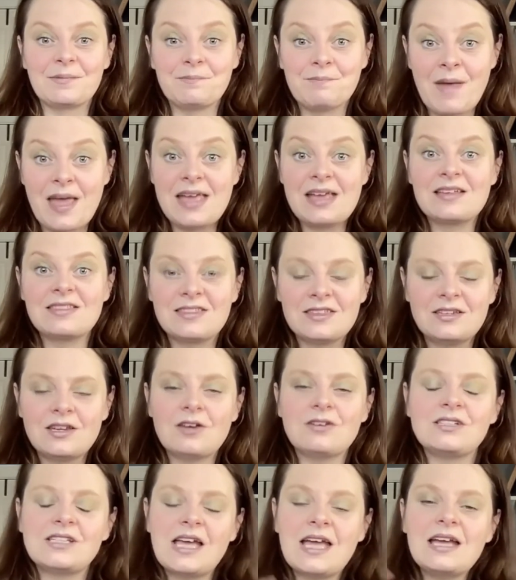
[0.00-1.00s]
Make the
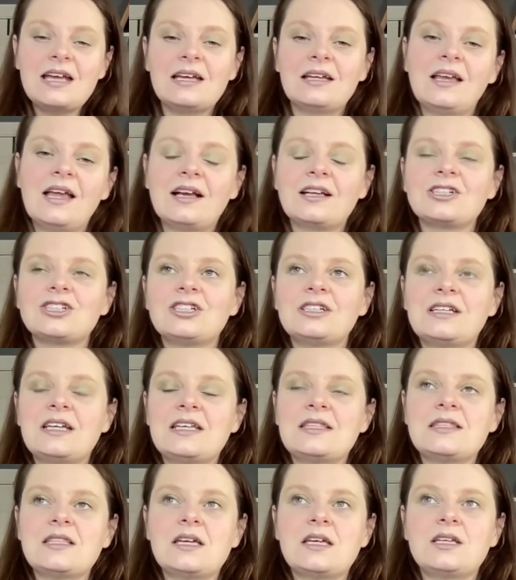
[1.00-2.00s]
note, take an action
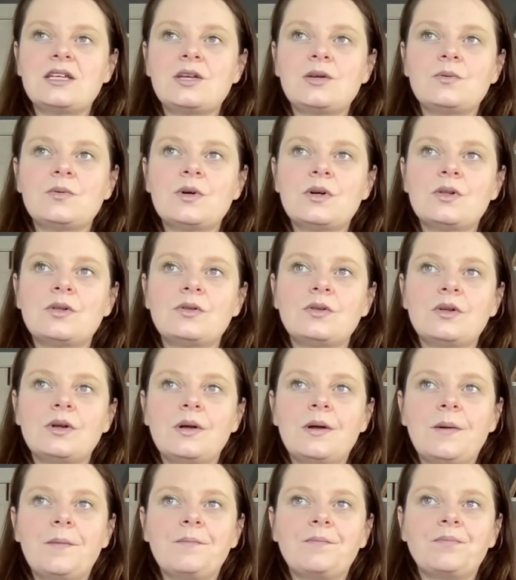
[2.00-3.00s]
in that you will,
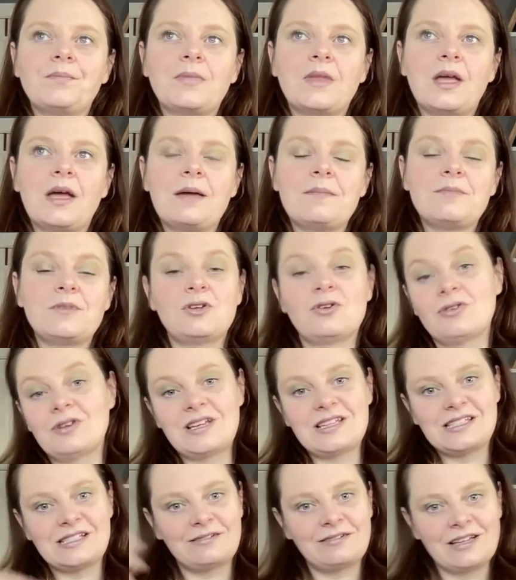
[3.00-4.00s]
you're not
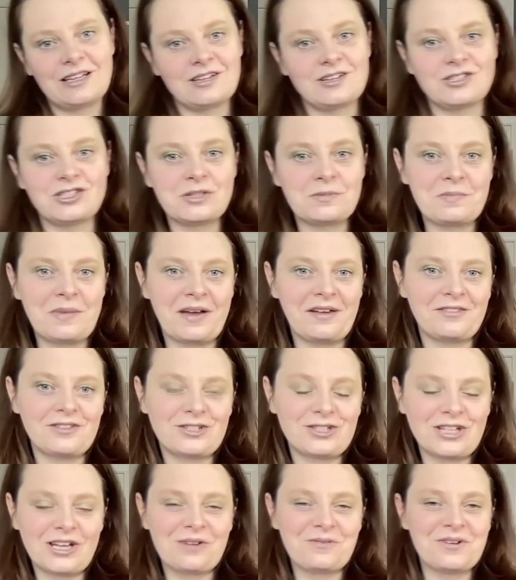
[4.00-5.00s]
necessarily going to jump out of
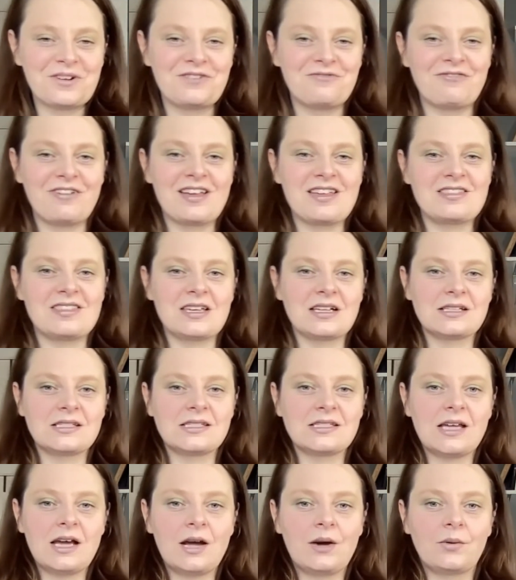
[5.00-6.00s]
the shower and write
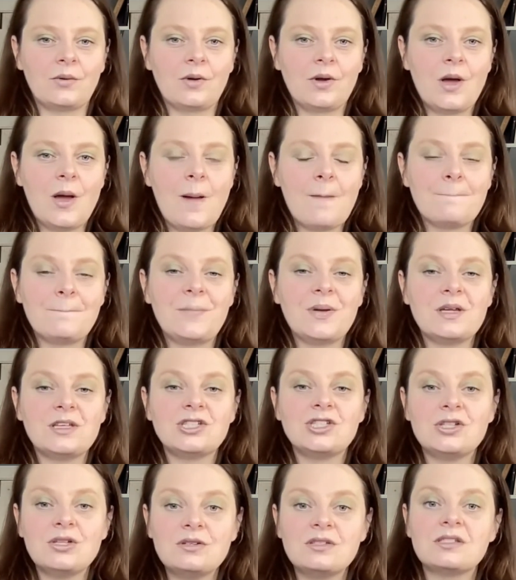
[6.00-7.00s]
things down,
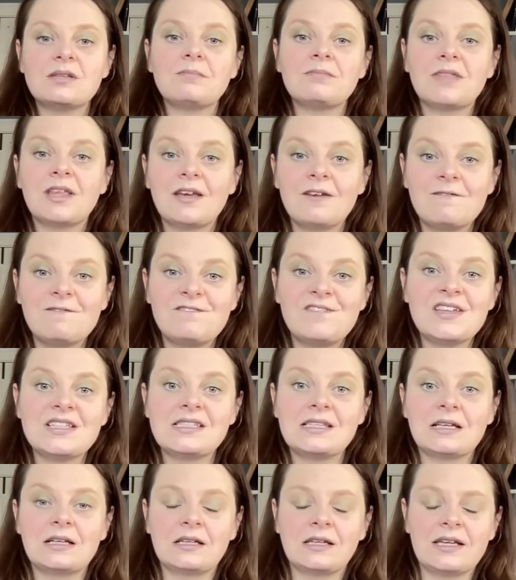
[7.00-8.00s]
but do something
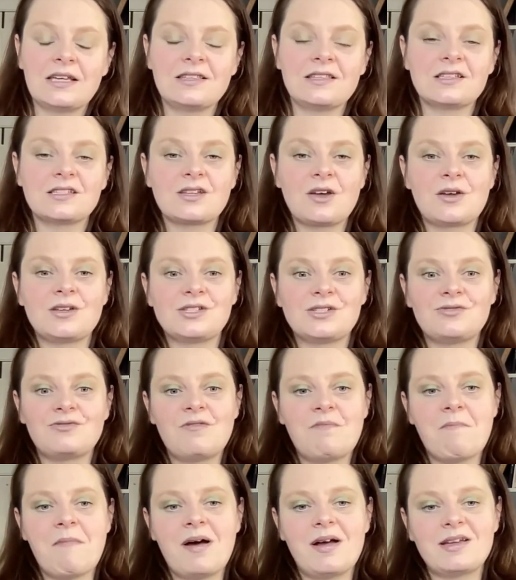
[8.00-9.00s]
physically that's going to
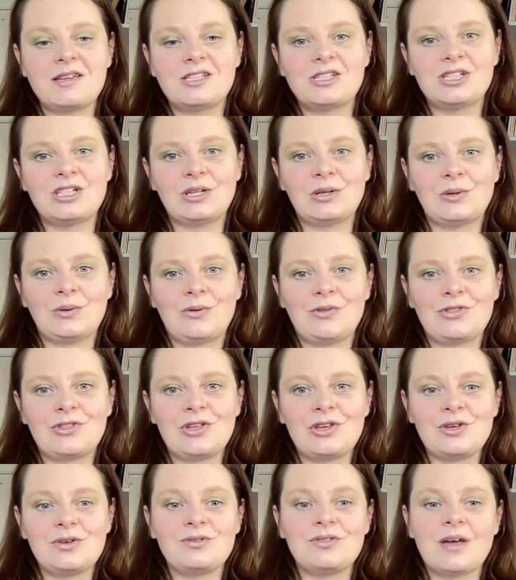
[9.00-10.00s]
remind you
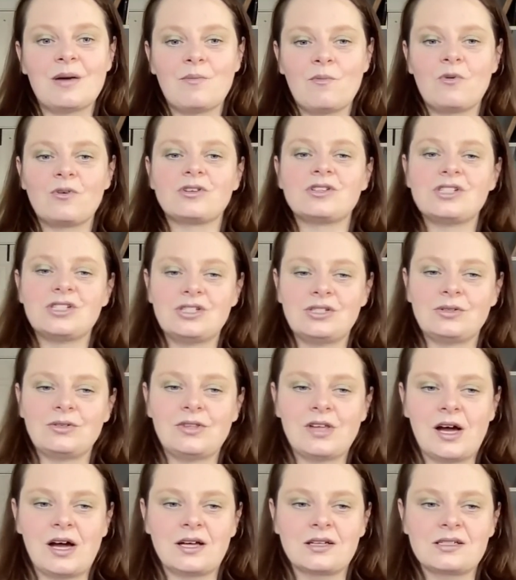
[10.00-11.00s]
that you then want to do
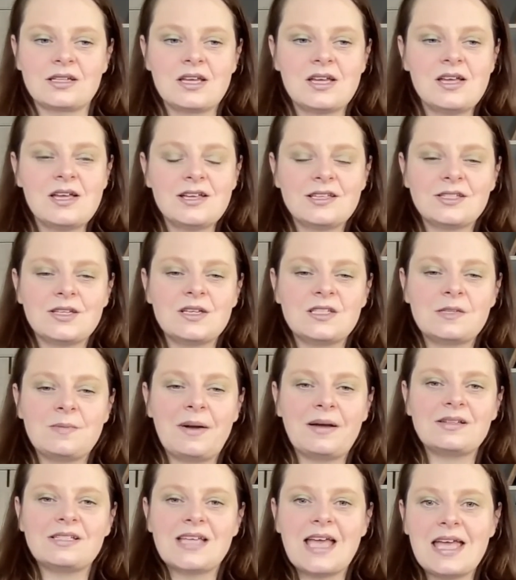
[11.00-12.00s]
that. So it's
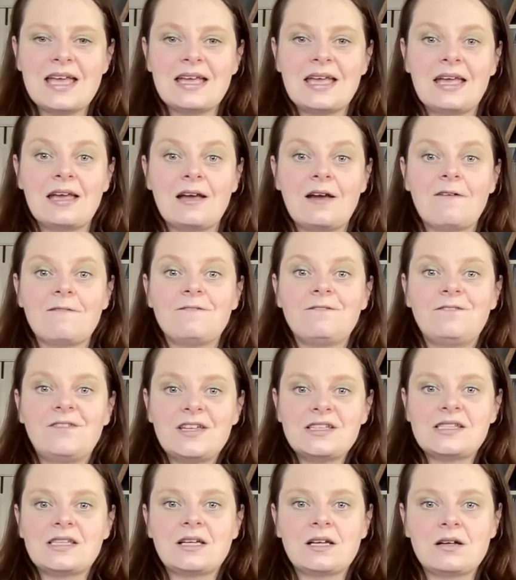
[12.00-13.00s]
about taking
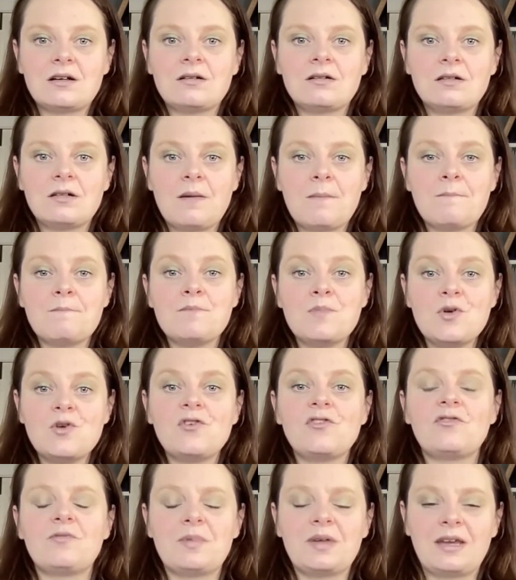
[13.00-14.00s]
physical
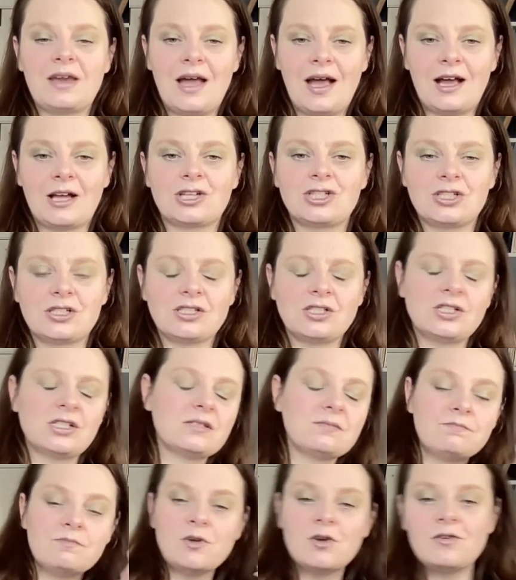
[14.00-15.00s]
movement action,
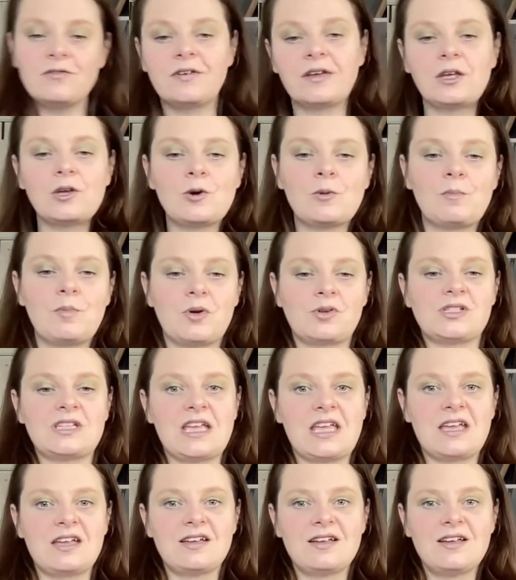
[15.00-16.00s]
just moving your
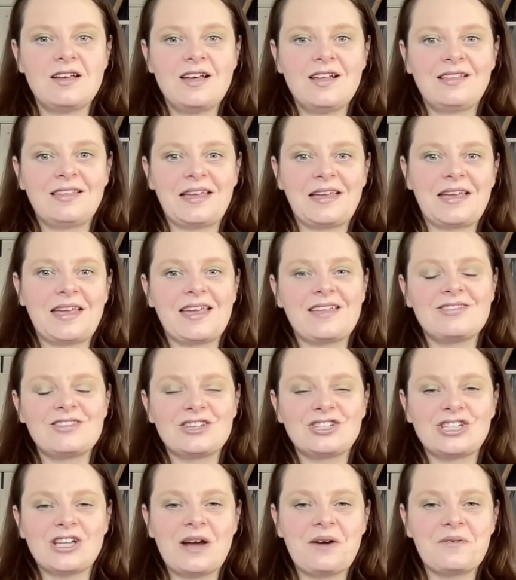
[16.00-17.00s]
body. Like in
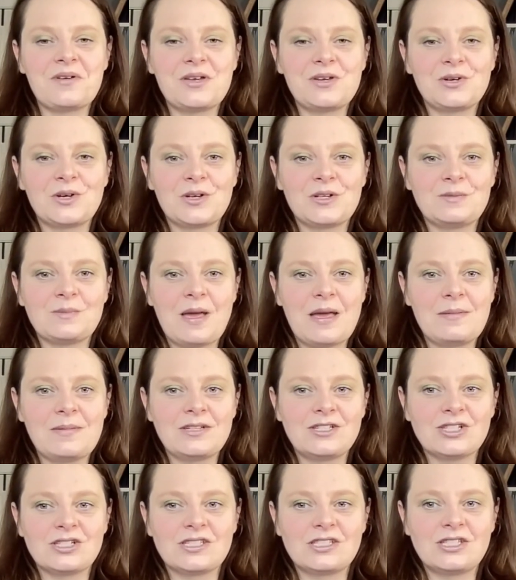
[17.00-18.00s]
the shower, you could
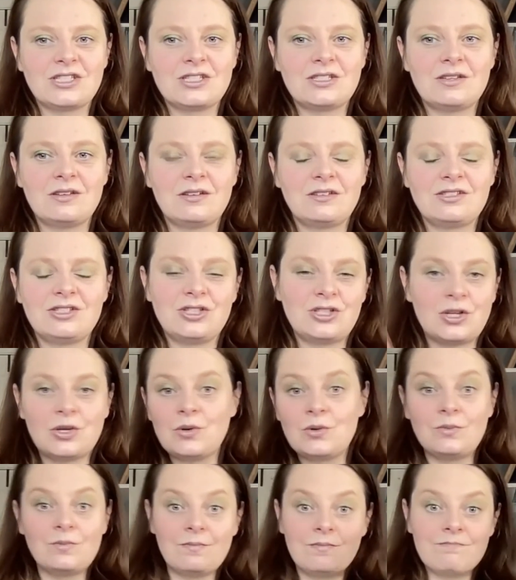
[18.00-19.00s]
maybe just
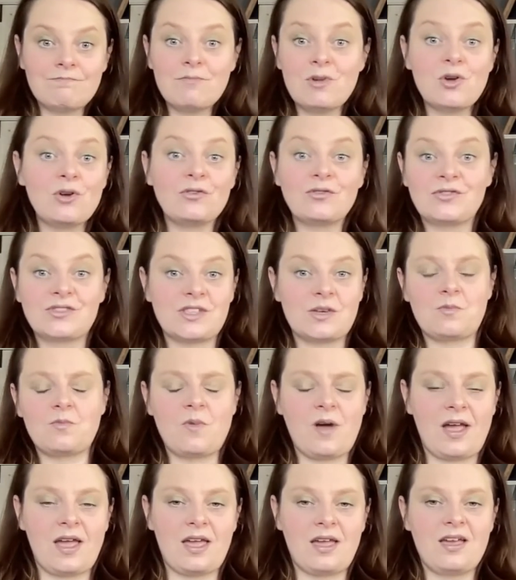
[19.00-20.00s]
do move
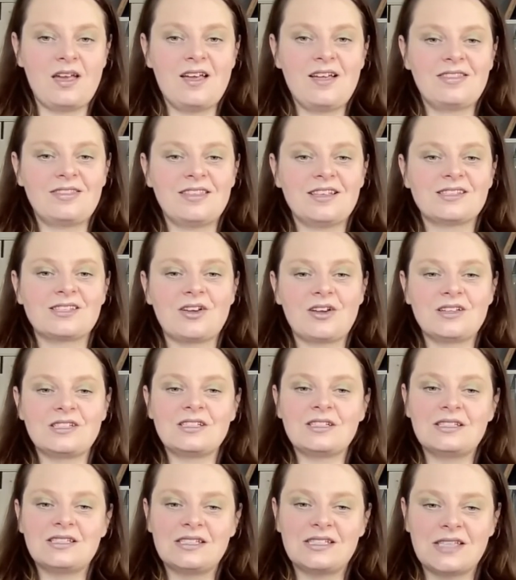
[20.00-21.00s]
some way that's going
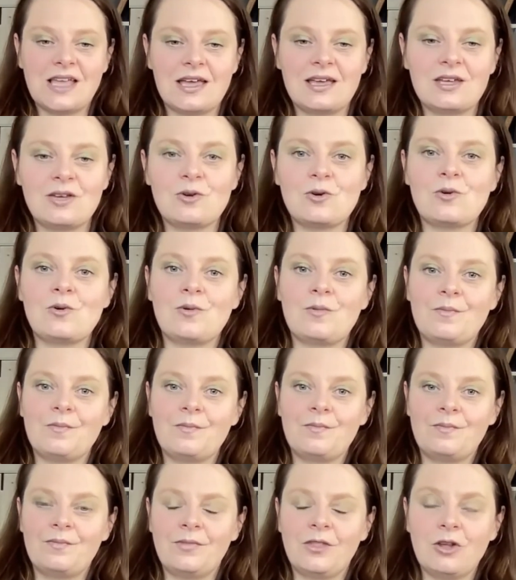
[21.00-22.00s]
to set your
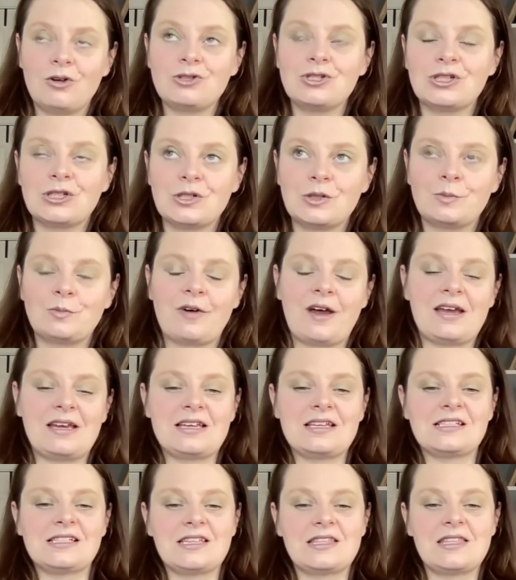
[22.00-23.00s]
logical
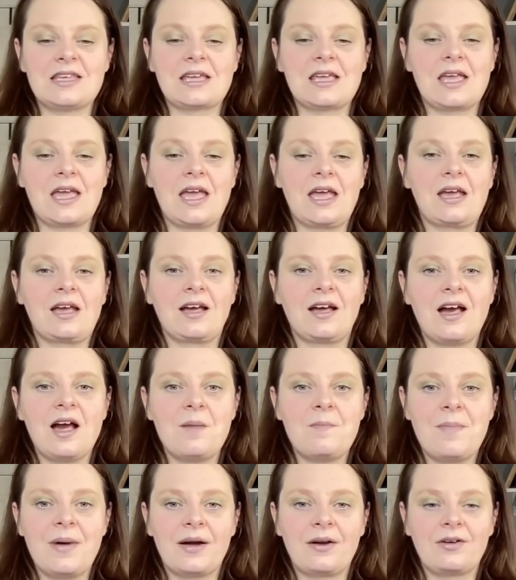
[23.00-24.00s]
brain into thinking
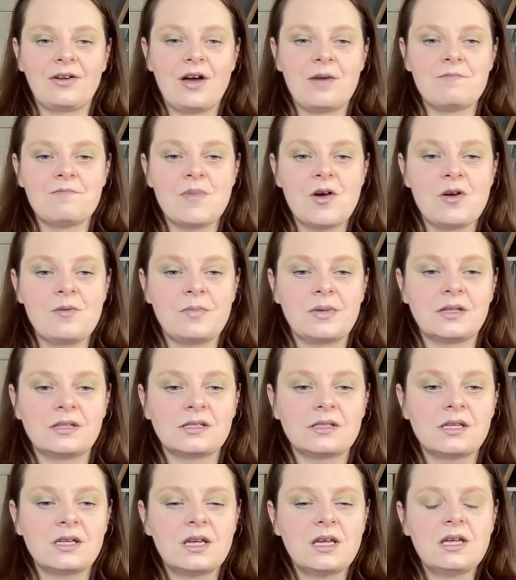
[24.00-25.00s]
about a
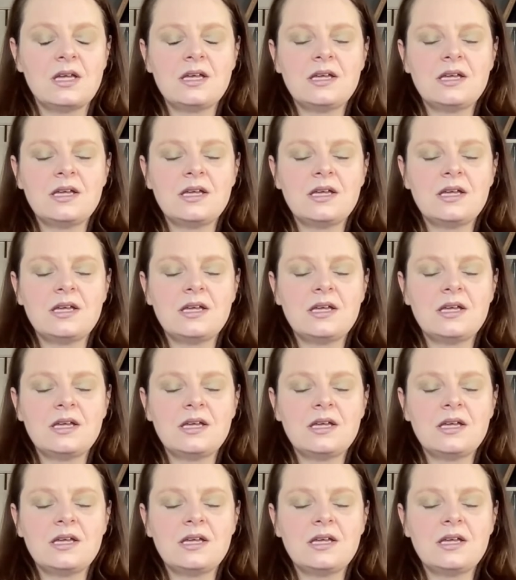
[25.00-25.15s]
moment.